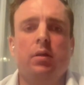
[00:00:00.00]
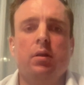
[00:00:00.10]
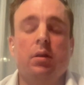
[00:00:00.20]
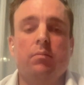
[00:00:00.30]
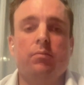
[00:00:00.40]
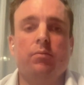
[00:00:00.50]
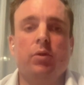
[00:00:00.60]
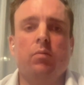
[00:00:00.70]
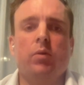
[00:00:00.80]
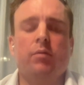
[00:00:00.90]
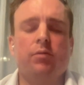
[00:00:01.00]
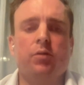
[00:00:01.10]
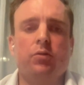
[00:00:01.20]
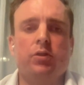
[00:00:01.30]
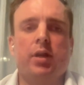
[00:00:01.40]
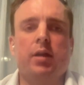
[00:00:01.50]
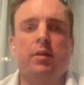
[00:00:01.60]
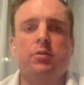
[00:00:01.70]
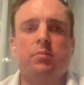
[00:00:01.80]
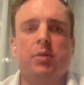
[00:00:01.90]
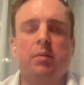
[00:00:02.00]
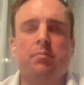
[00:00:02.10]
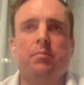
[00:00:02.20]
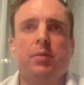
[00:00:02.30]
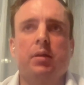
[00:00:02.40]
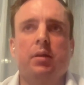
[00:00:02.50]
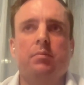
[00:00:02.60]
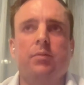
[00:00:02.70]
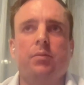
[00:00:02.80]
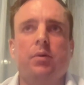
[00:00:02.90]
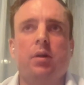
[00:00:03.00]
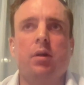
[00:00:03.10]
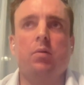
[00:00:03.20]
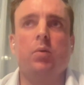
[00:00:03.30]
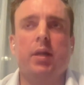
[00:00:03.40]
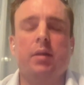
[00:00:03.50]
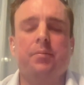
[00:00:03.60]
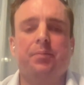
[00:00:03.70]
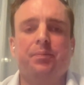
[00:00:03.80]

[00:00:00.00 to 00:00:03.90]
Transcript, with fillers: um, you know whatever future challenges might might come our way.